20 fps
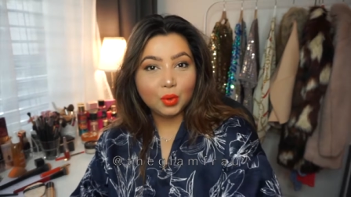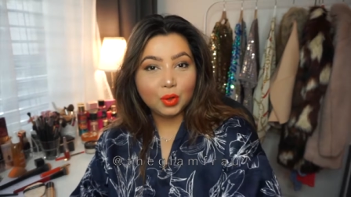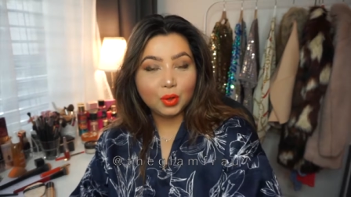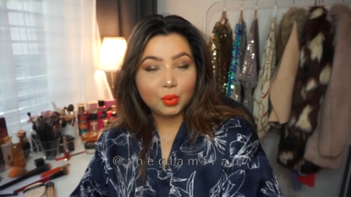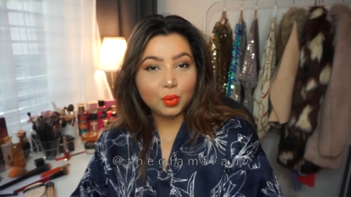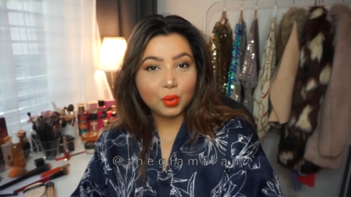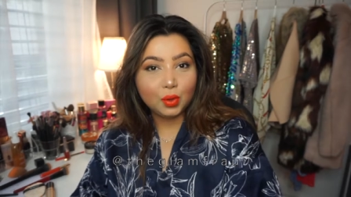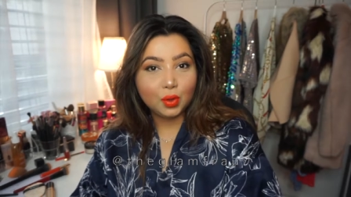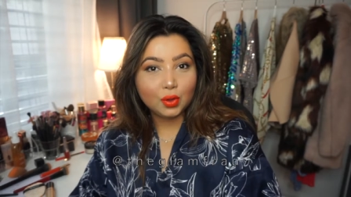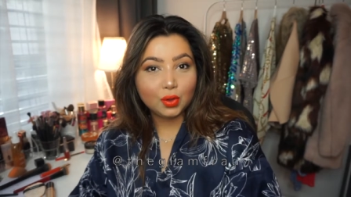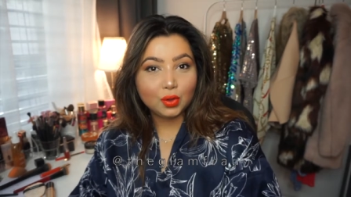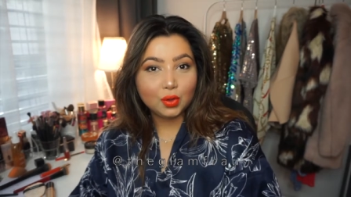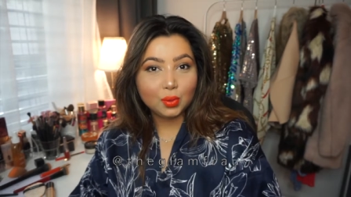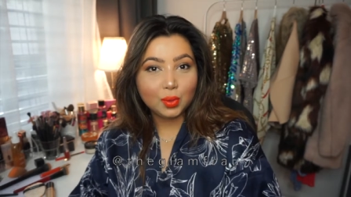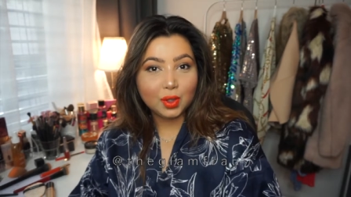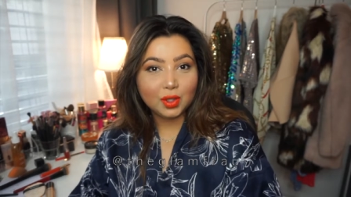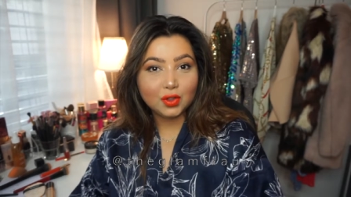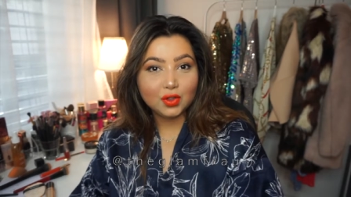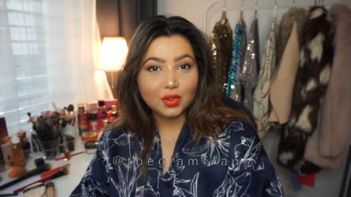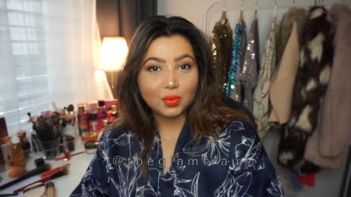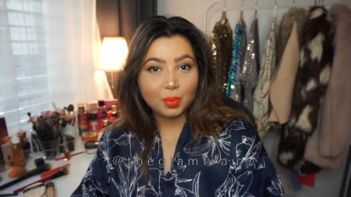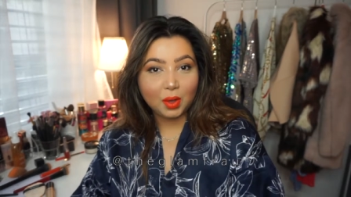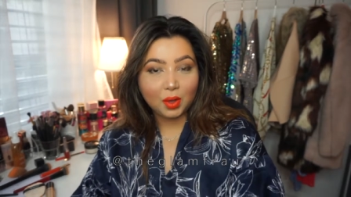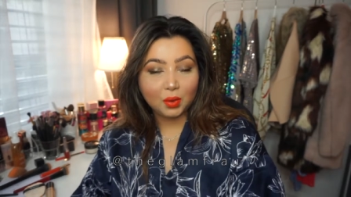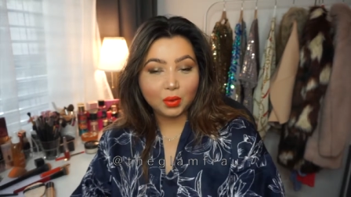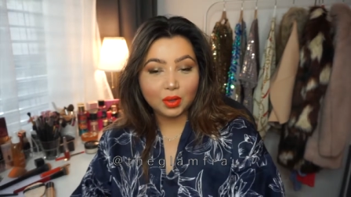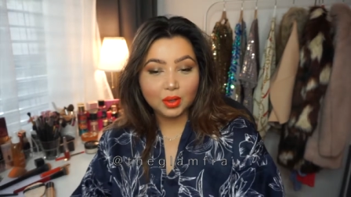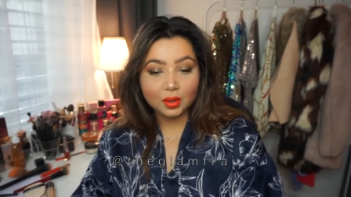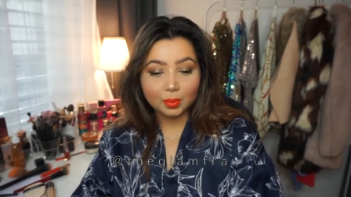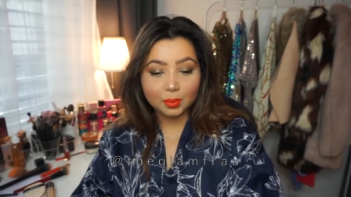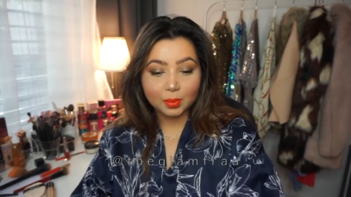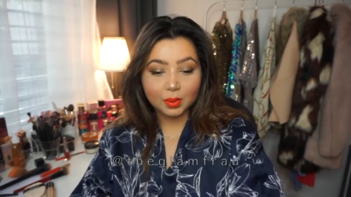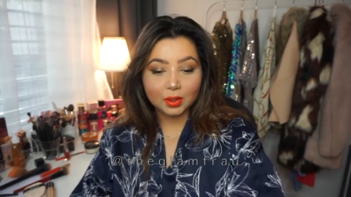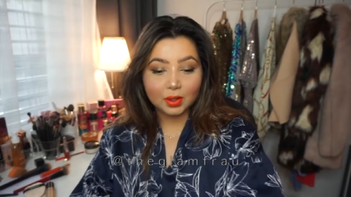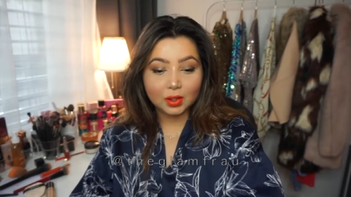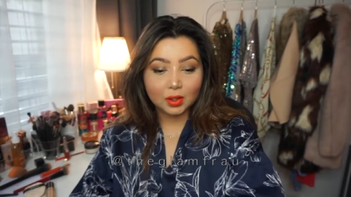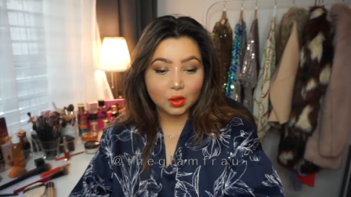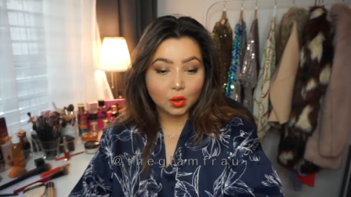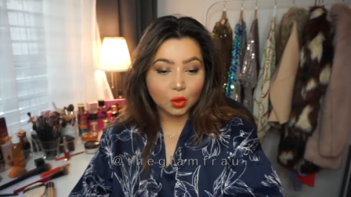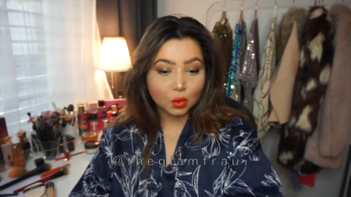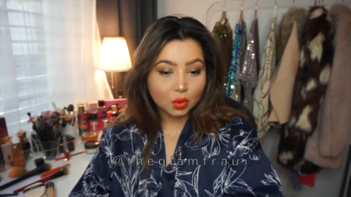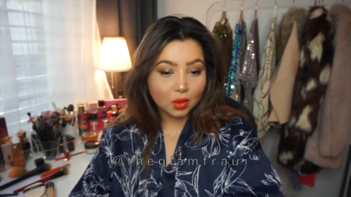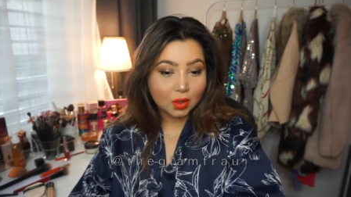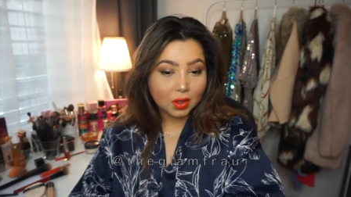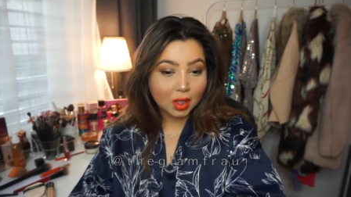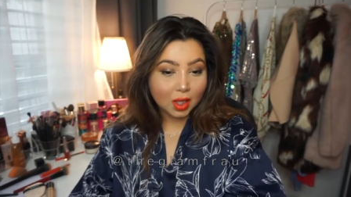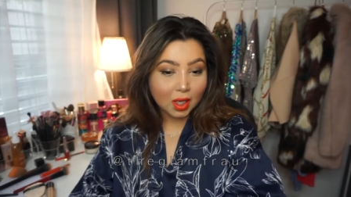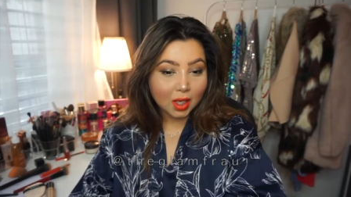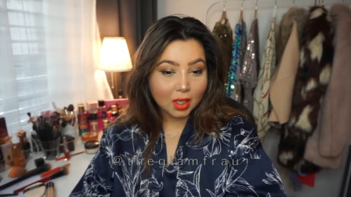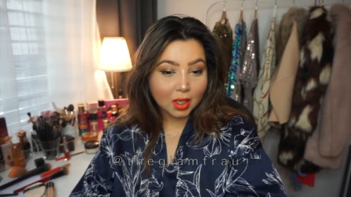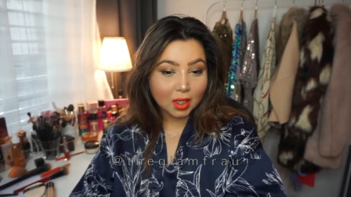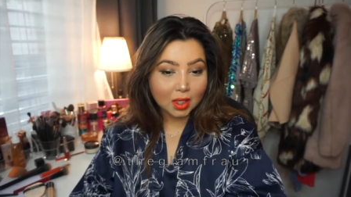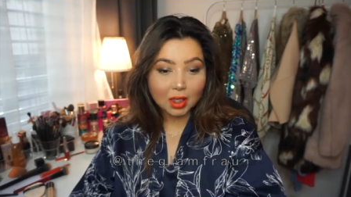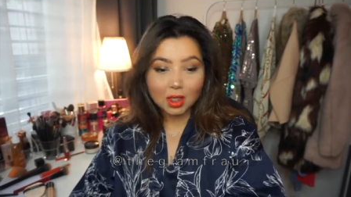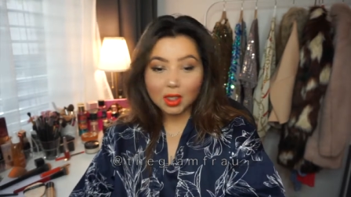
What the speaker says: put on too much powder, but it looks like